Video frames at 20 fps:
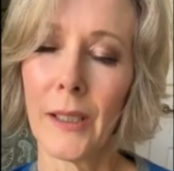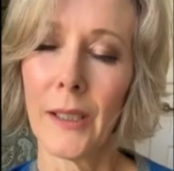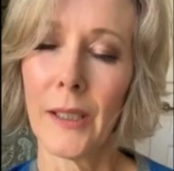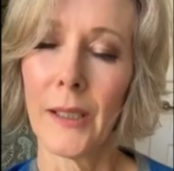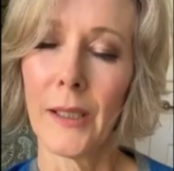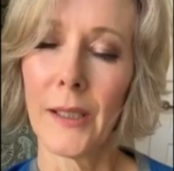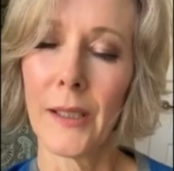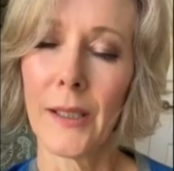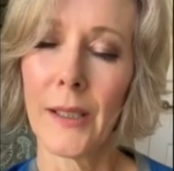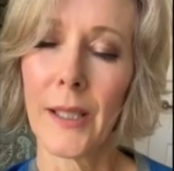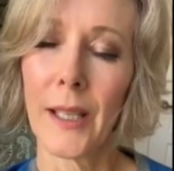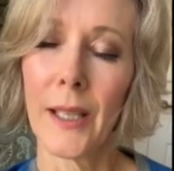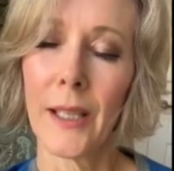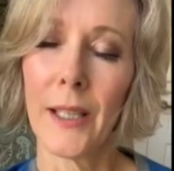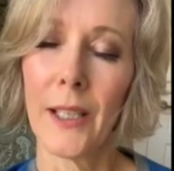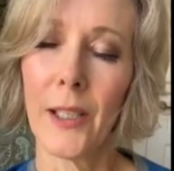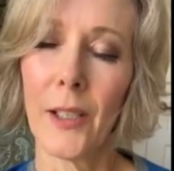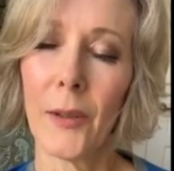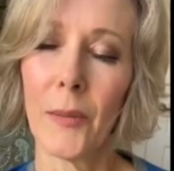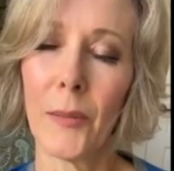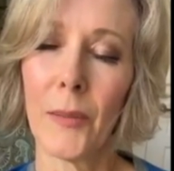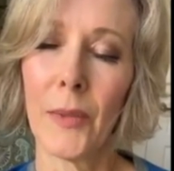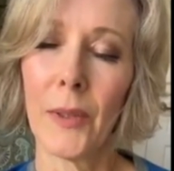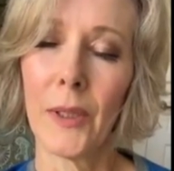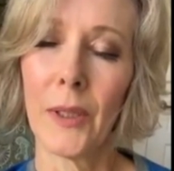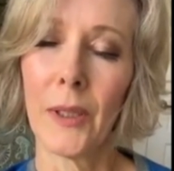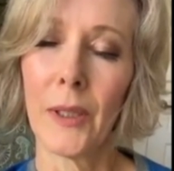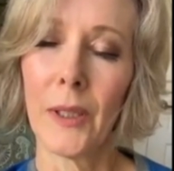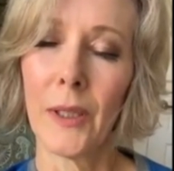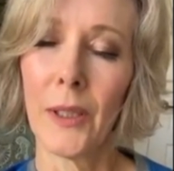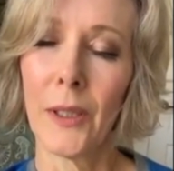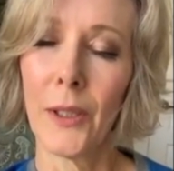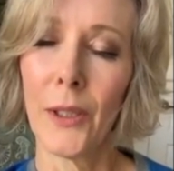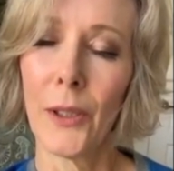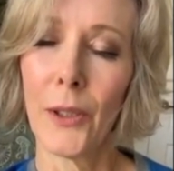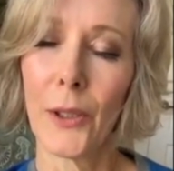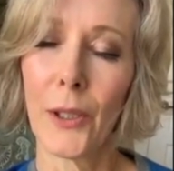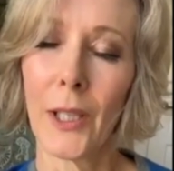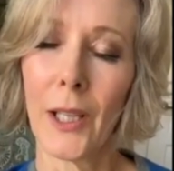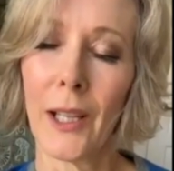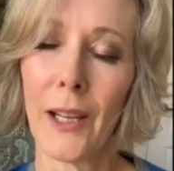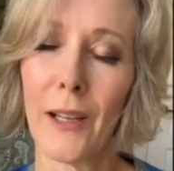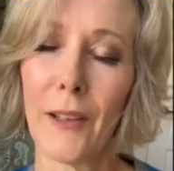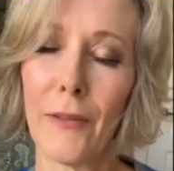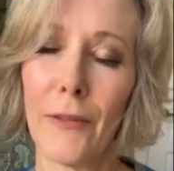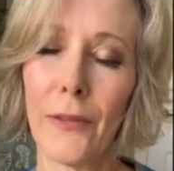Send them your love,